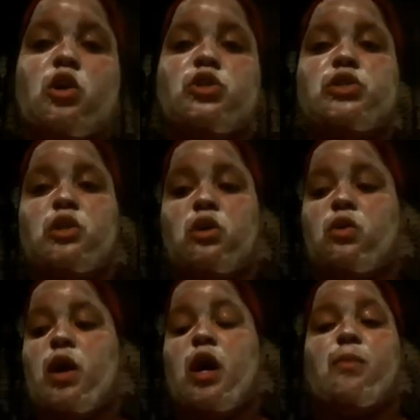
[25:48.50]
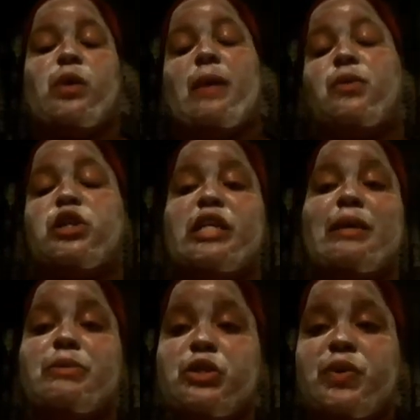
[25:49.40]
So what I'm going to end
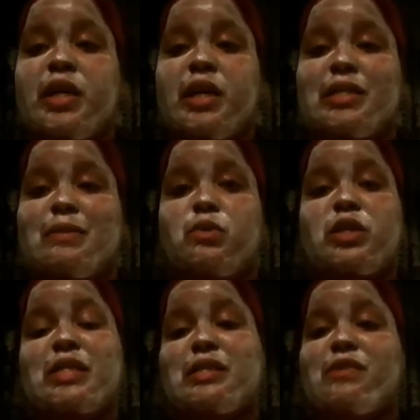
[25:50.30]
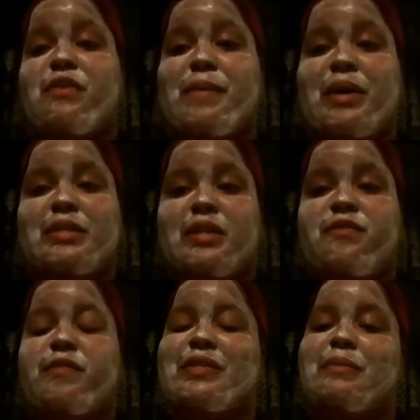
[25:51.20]
up doing is I'm going to sit for about 10 to
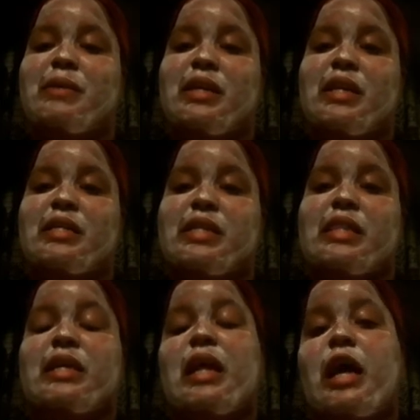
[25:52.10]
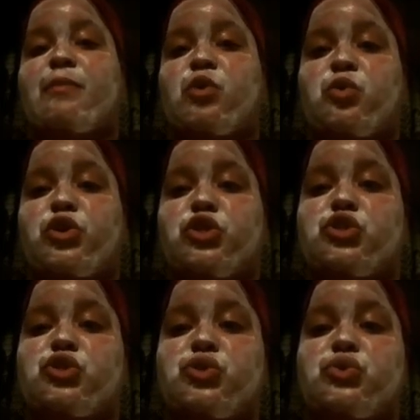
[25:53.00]
15 minutes, and then I'm going
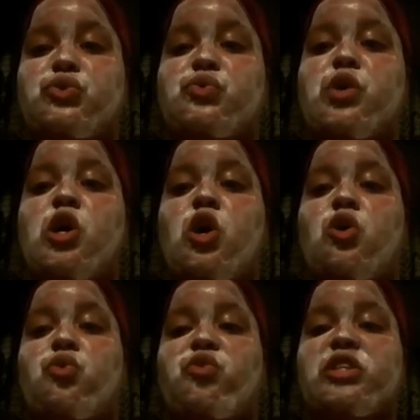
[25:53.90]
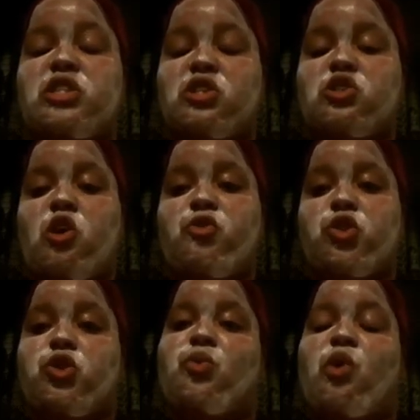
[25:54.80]
to rinse this off with
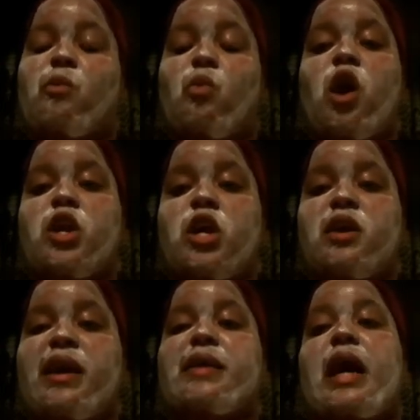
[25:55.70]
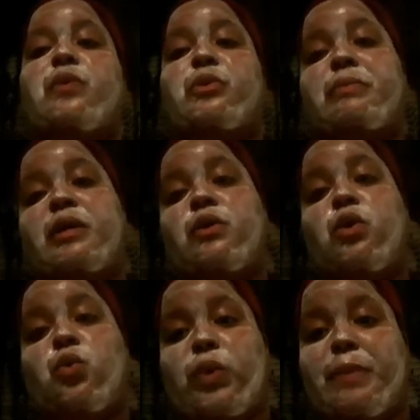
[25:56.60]
lukewarm water, and I will be
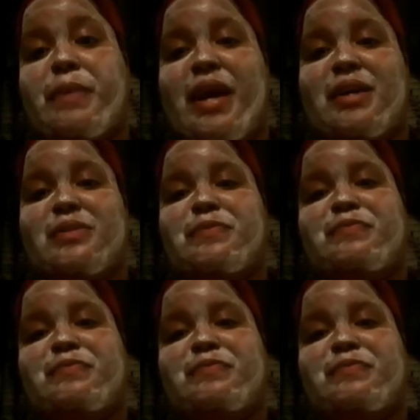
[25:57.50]
right back.